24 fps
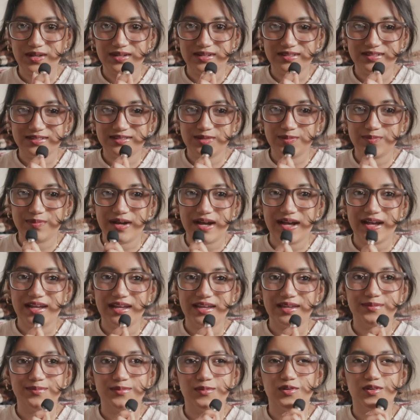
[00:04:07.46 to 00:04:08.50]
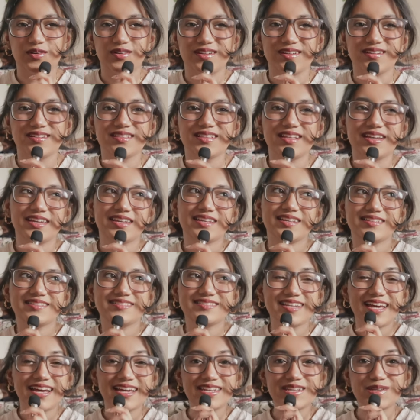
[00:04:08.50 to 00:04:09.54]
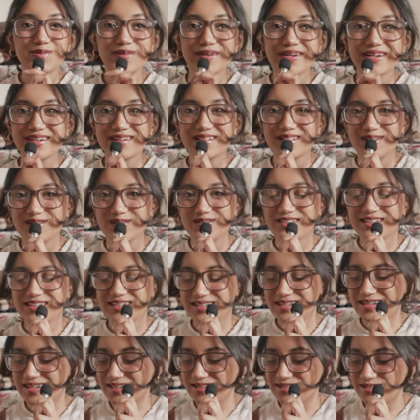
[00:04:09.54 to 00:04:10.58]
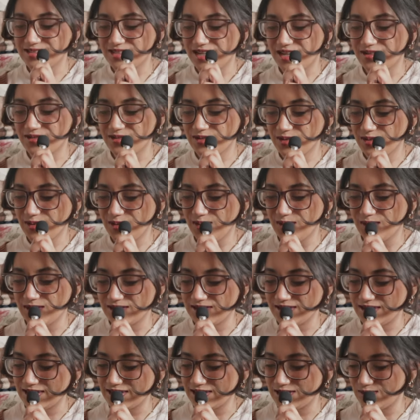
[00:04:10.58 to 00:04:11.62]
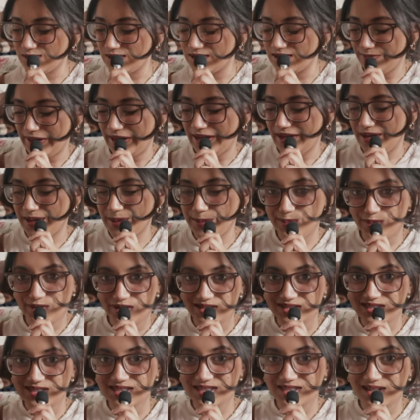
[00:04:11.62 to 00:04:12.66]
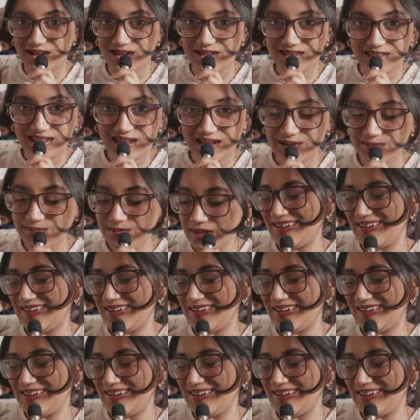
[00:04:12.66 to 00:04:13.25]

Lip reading: wanting to buy more like teddy bear clothing in general, or things with bear prints on them.